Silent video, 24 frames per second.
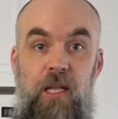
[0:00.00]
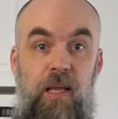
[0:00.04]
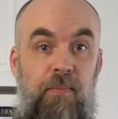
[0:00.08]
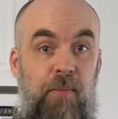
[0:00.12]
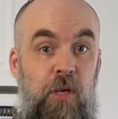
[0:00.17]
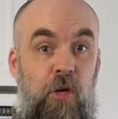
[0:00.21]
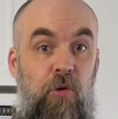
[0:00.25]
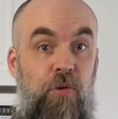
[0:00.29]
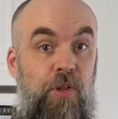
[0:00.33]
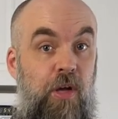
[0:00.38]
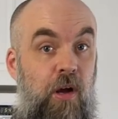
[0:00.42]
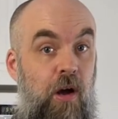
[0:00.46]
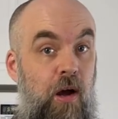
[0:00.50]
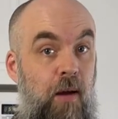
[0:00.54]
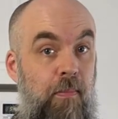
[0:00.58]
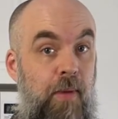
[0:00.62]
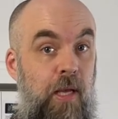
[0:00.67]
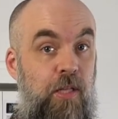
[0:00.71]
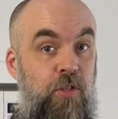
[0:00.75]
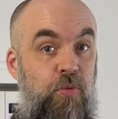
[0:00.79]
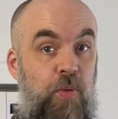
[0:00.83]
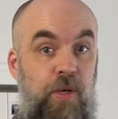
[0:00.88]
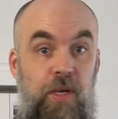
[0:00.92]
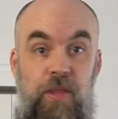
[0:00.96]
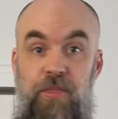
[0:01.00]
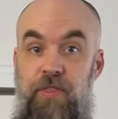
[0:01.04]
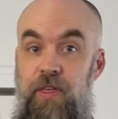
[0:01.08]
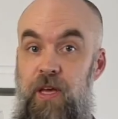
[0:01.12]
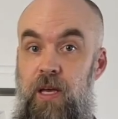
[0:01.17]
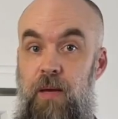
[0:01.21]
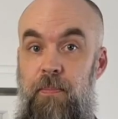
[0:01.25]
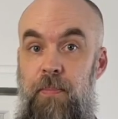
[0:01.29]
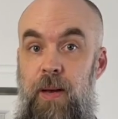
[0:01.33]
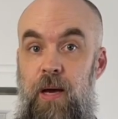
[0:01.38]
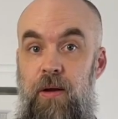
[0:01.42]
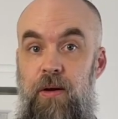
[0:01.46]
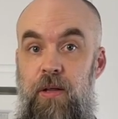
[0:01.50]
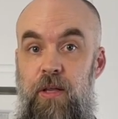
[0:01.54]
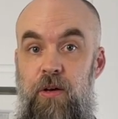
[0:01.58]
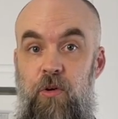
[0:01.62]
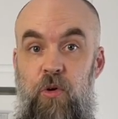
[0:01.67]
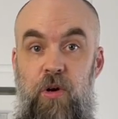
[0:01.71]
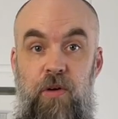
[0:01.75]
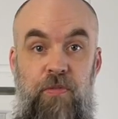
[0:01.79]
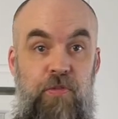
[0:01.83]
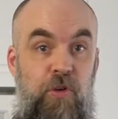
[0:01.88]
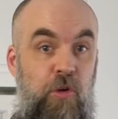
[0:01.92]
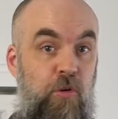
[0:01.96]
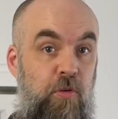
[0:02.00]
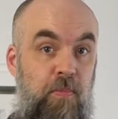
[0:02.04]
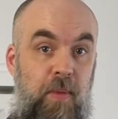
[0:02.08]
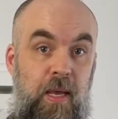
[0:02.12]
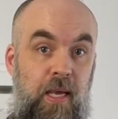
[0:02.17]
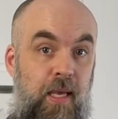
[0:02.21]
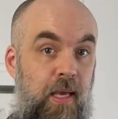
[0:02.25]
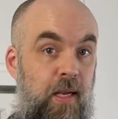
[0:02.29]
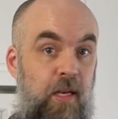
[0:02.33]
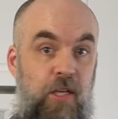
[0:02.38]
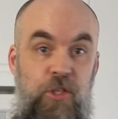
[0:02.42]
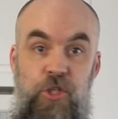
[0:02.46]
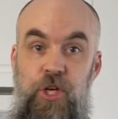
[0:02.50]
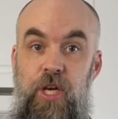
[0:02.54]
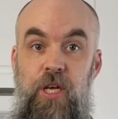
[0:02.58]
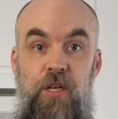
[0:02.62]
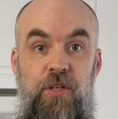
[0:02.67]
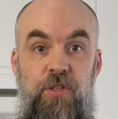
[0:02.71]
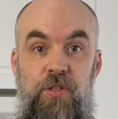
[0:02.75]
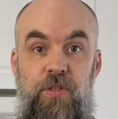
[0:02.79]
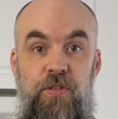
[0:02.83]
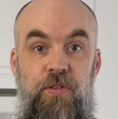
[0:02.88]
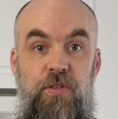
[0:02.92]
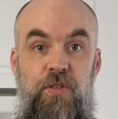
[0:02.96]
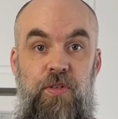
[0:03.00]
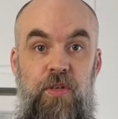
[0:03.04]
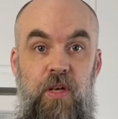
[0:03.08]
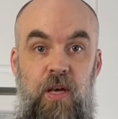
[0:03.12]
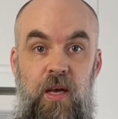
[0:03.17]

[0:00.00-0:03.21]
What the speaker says: Let me know in the comments what you think about it, or if you'd make any changes